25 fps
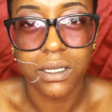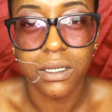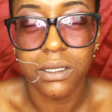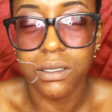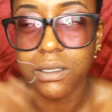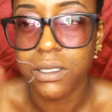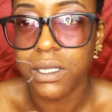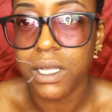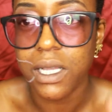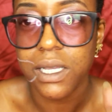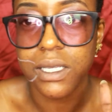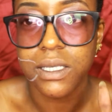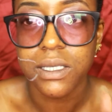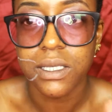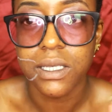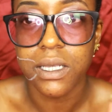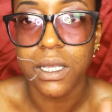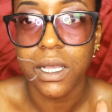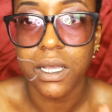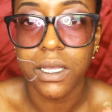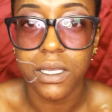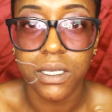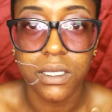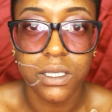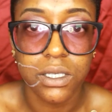got like
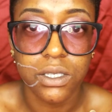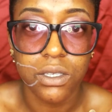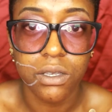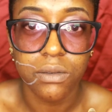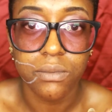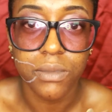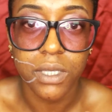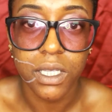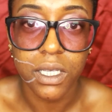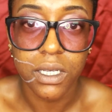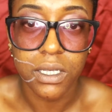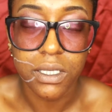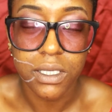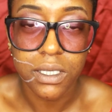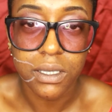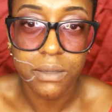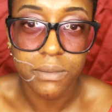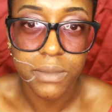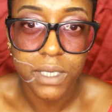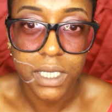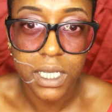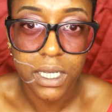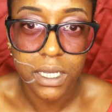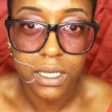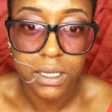slight insomnia
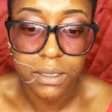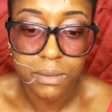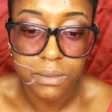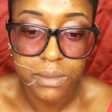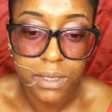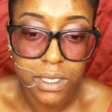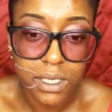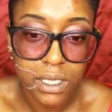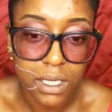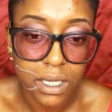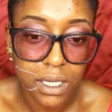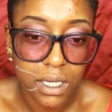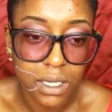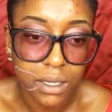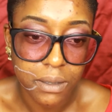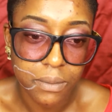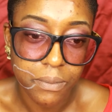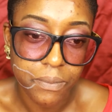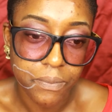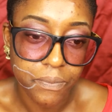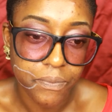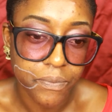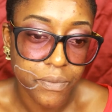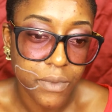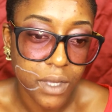sometimes
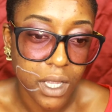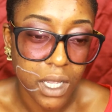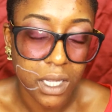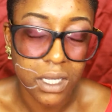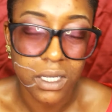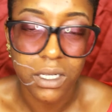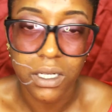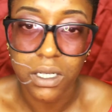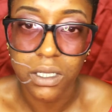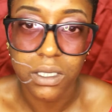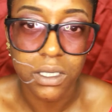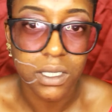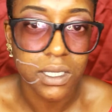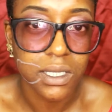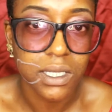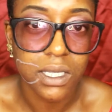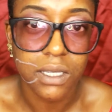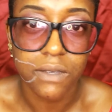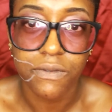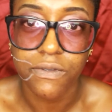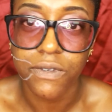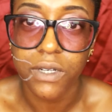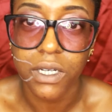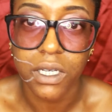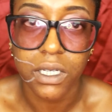um, I can only
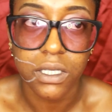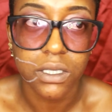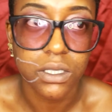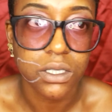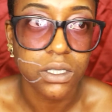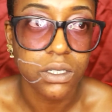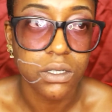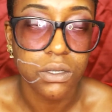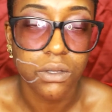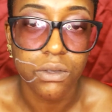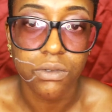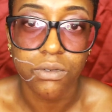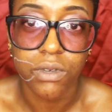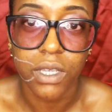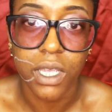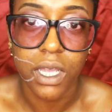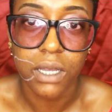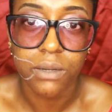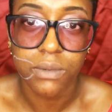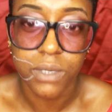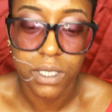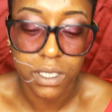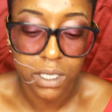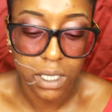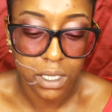sleep for like two three
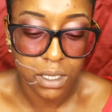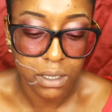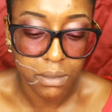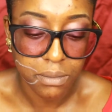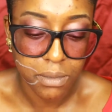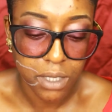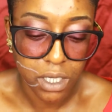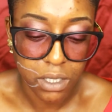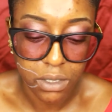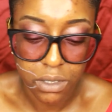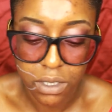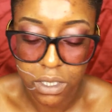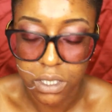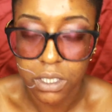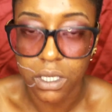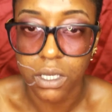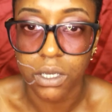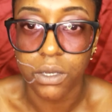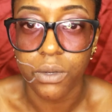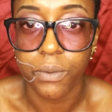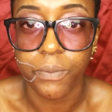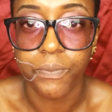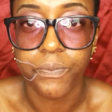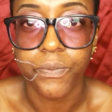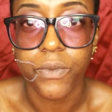hours at the most
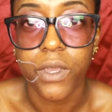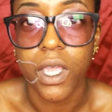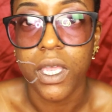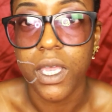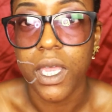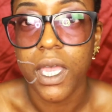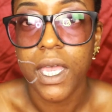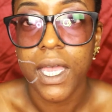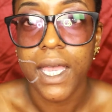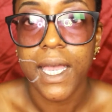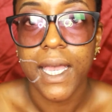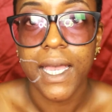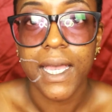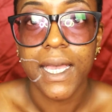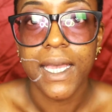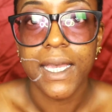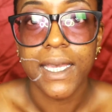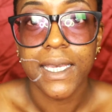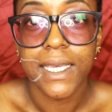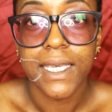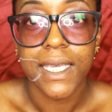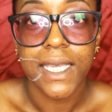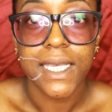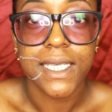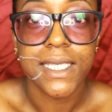so
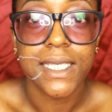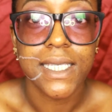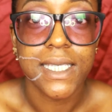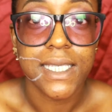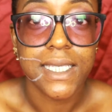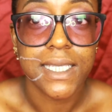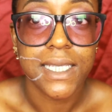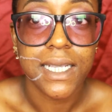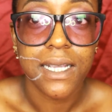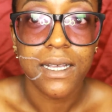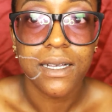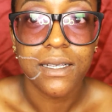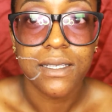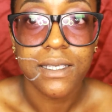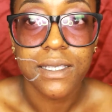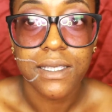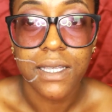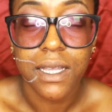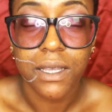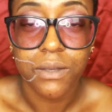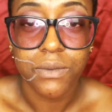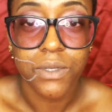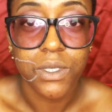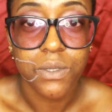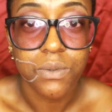yesterday, last
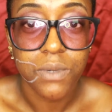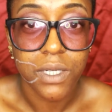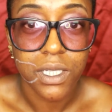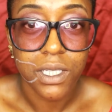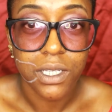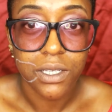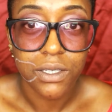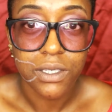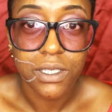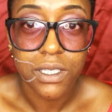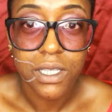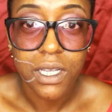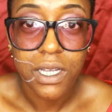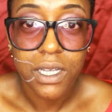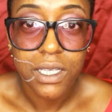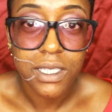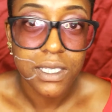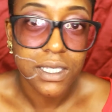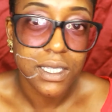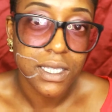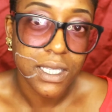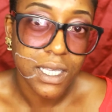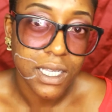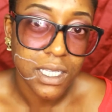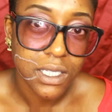night was one of those
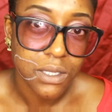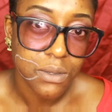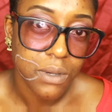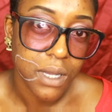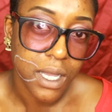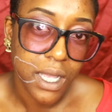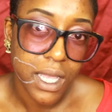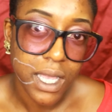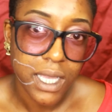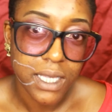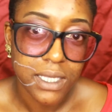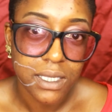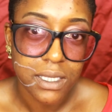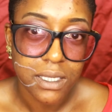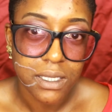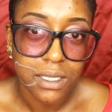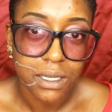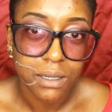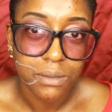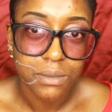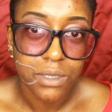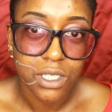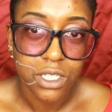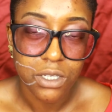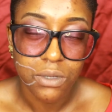nights and that's why I ended
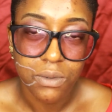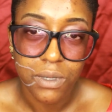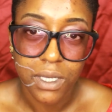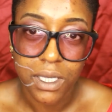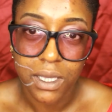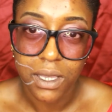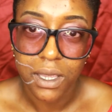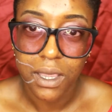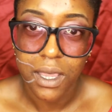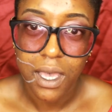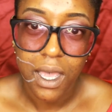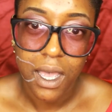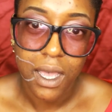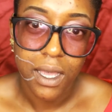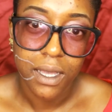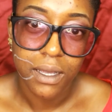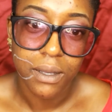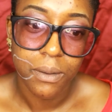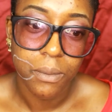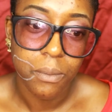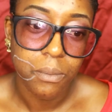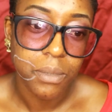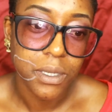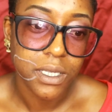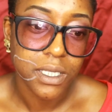up doing that
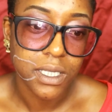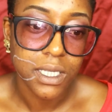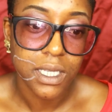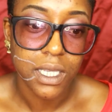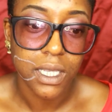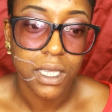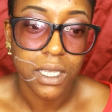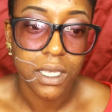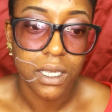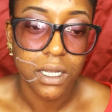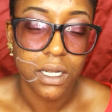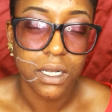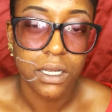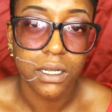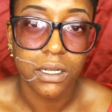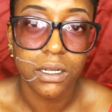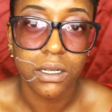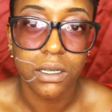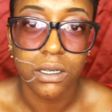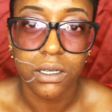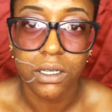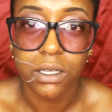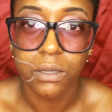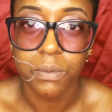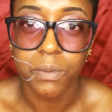particular
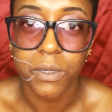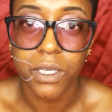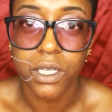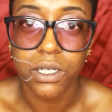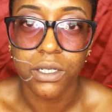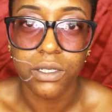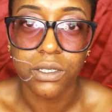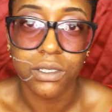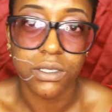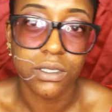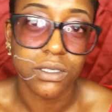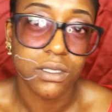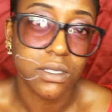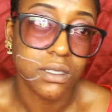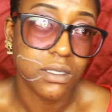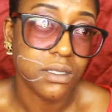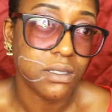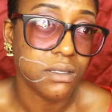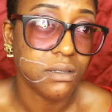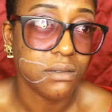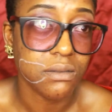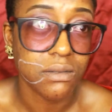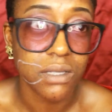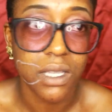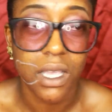look
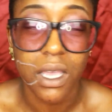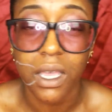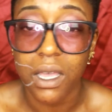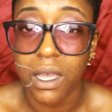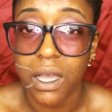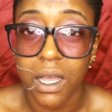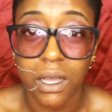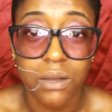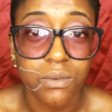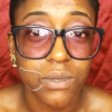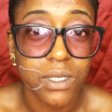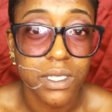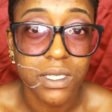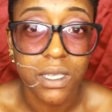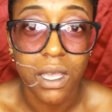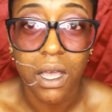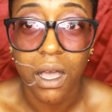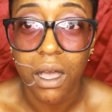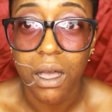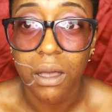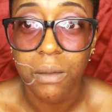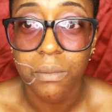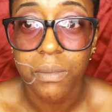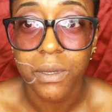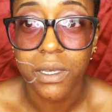because yeah, I was
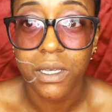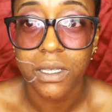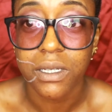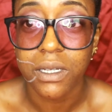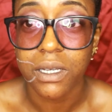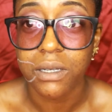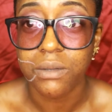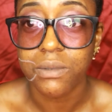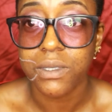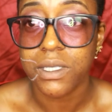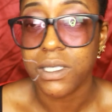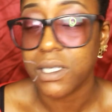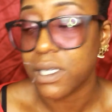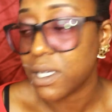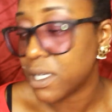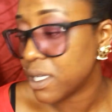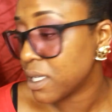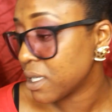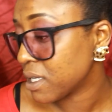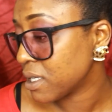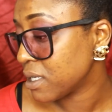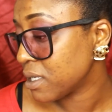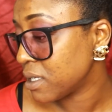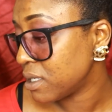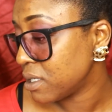up and I was like,
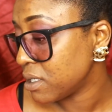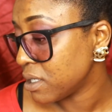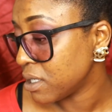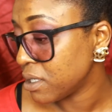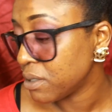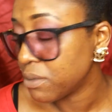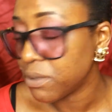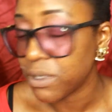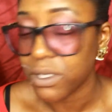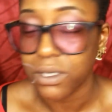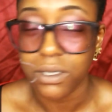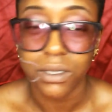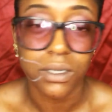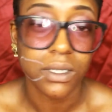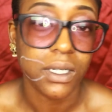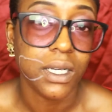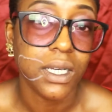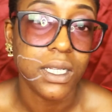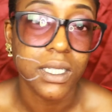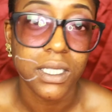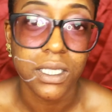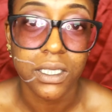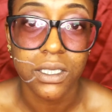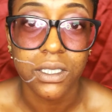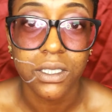you know what, I
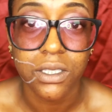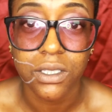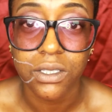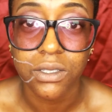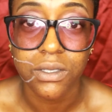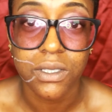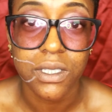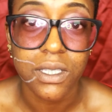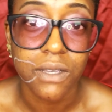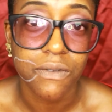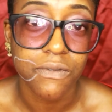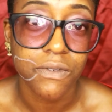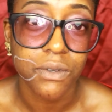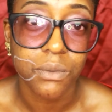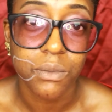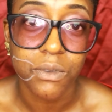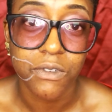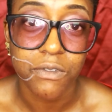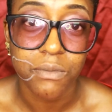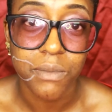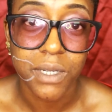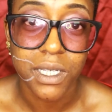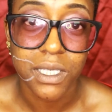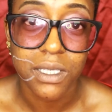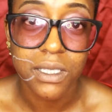need to do something
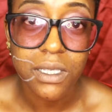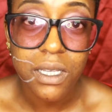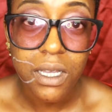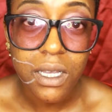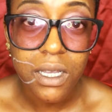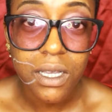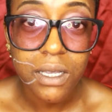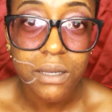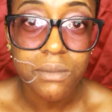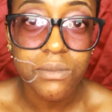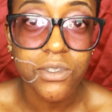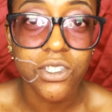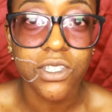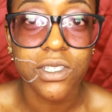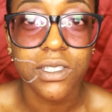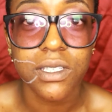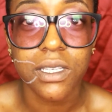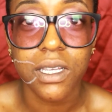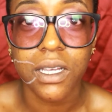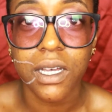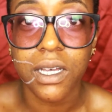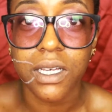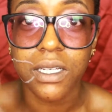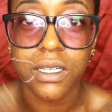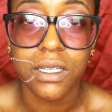with my time just to
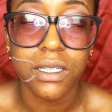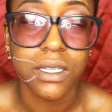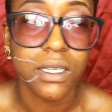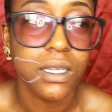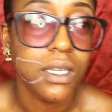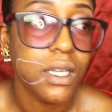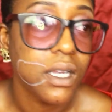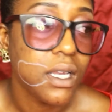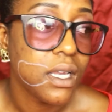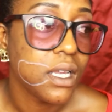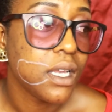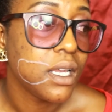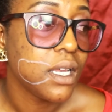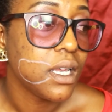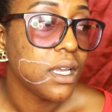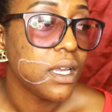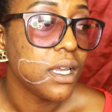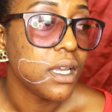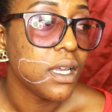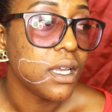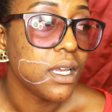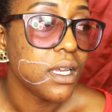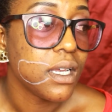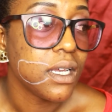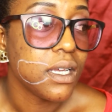kind of,
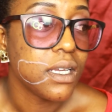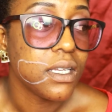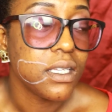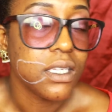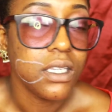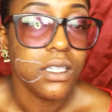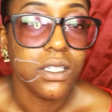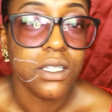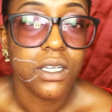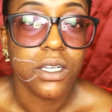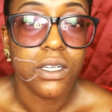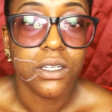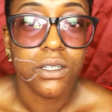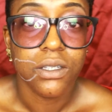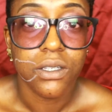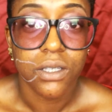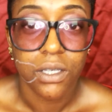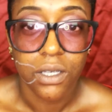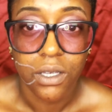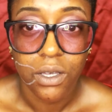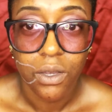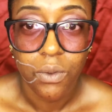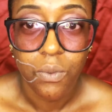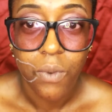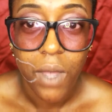you know,
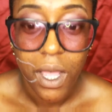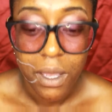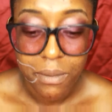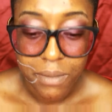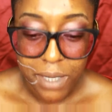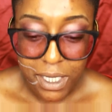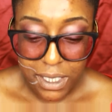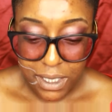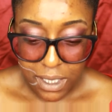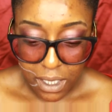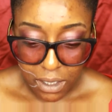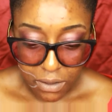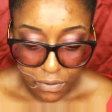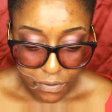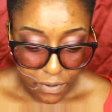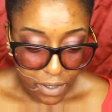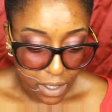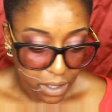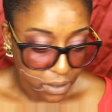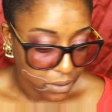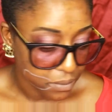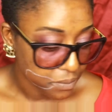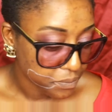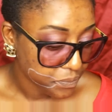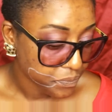wear myself
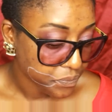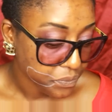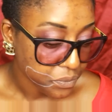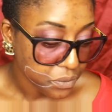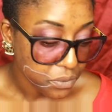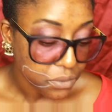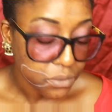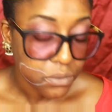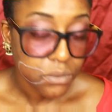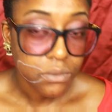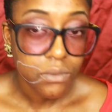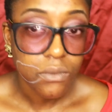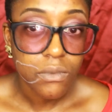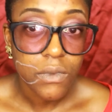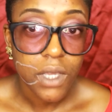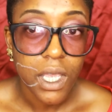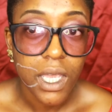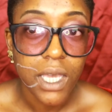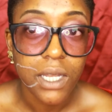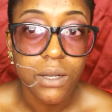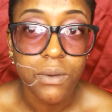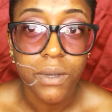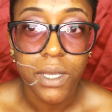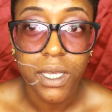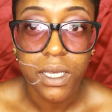out.
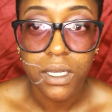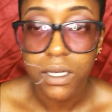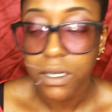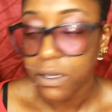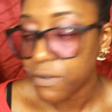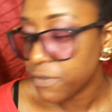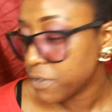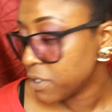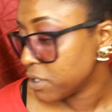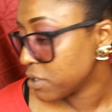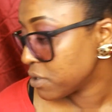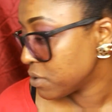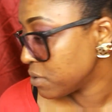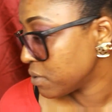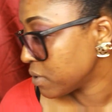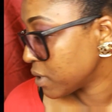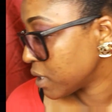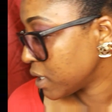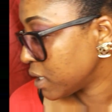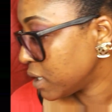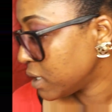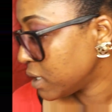Anyway, enough of the talking